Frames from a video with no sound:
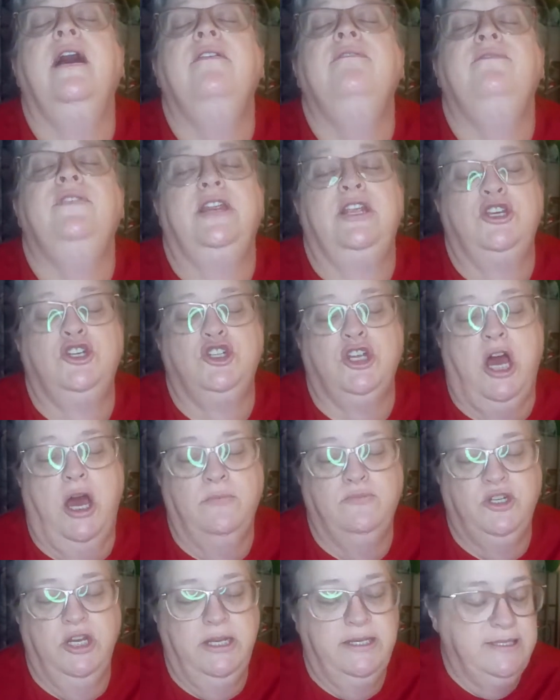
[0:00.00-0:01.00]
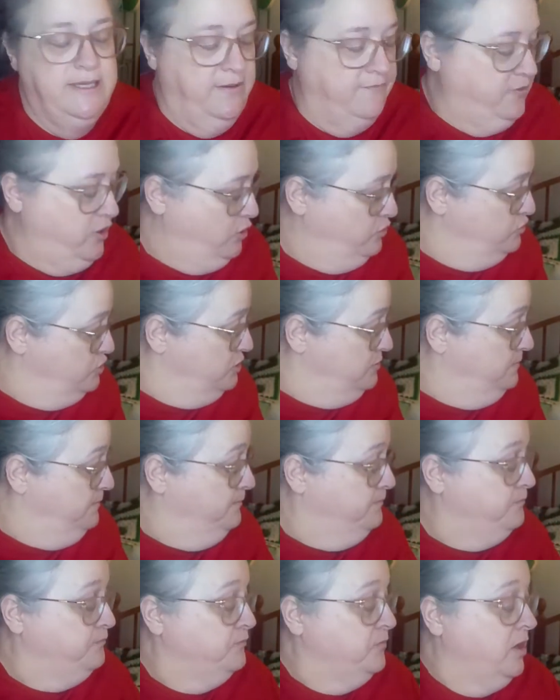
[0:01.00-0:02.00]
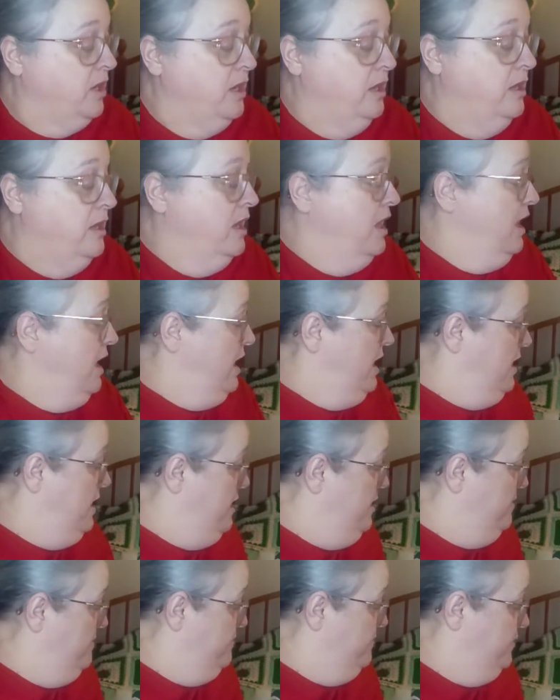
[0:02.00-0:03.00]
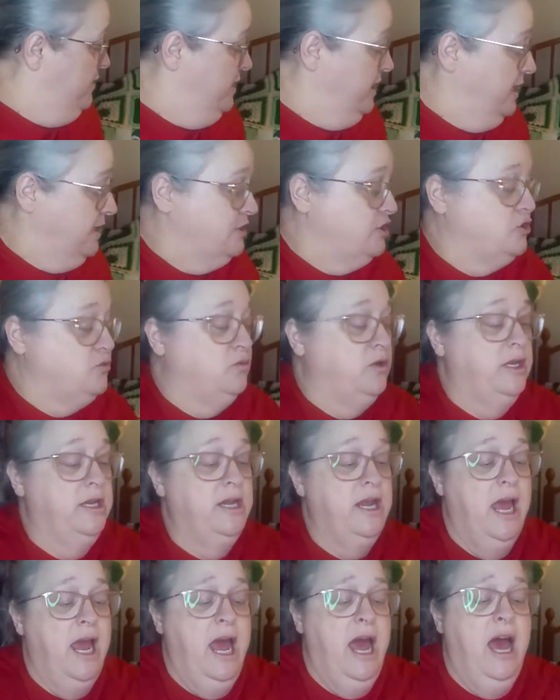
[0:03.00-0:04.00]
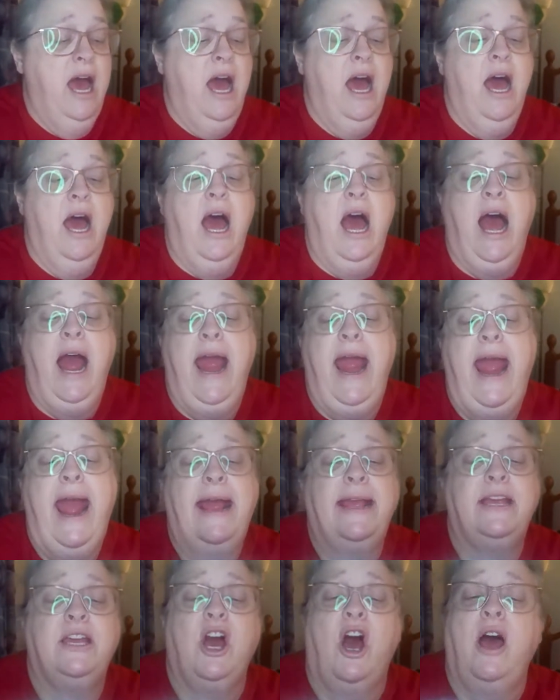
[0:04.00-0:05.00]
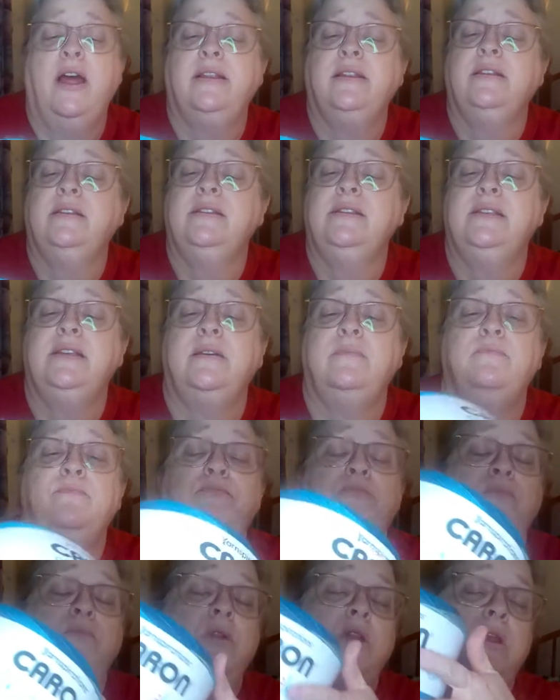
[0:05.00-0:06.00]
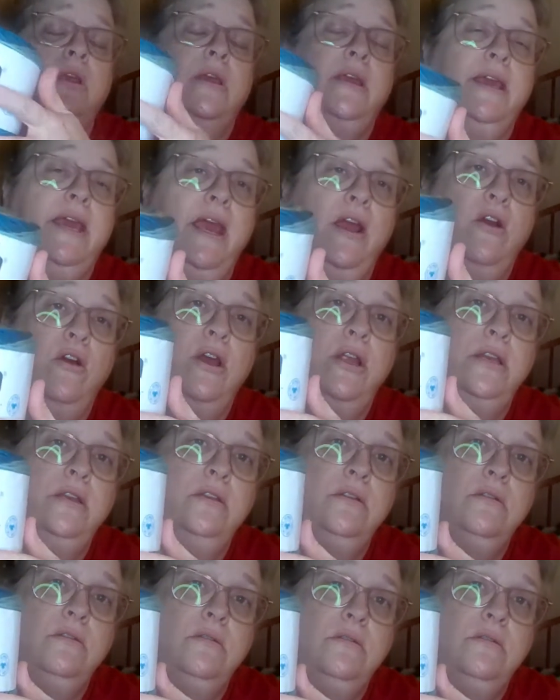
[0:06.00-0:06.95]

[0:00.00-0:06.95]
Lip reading: finished objects, FOs. The next one, I had gotten some Erin